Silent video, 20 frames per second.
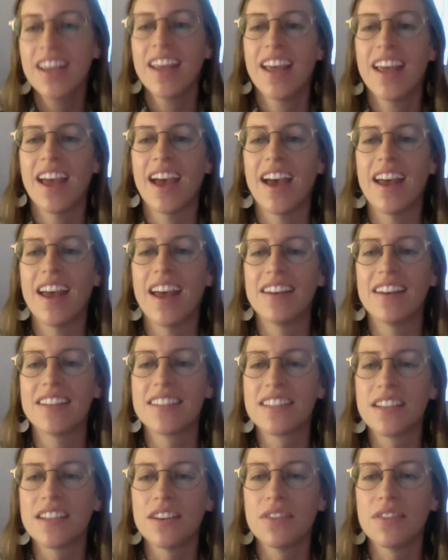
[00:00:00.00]
and
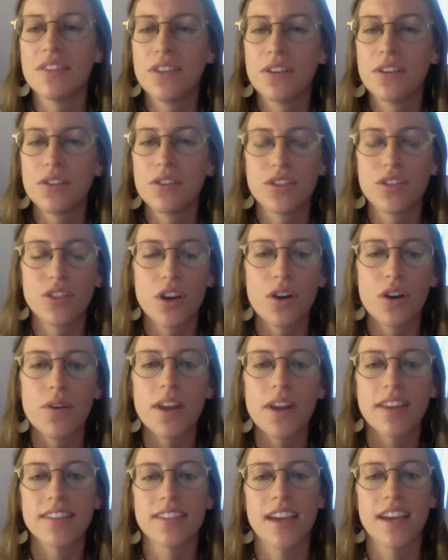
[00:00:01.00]
still feel so
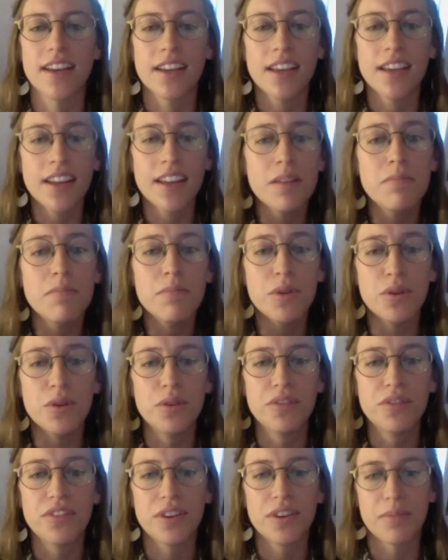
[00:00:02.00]
excited and
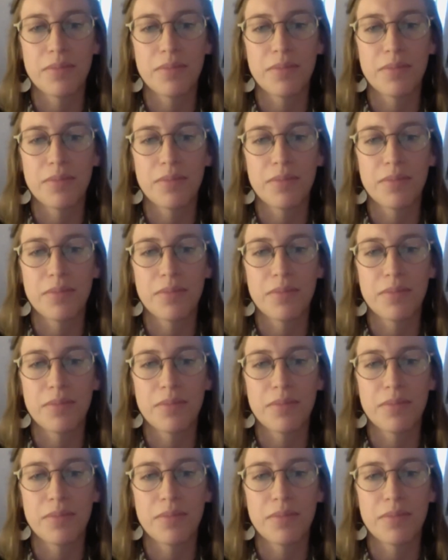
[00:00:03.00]
moved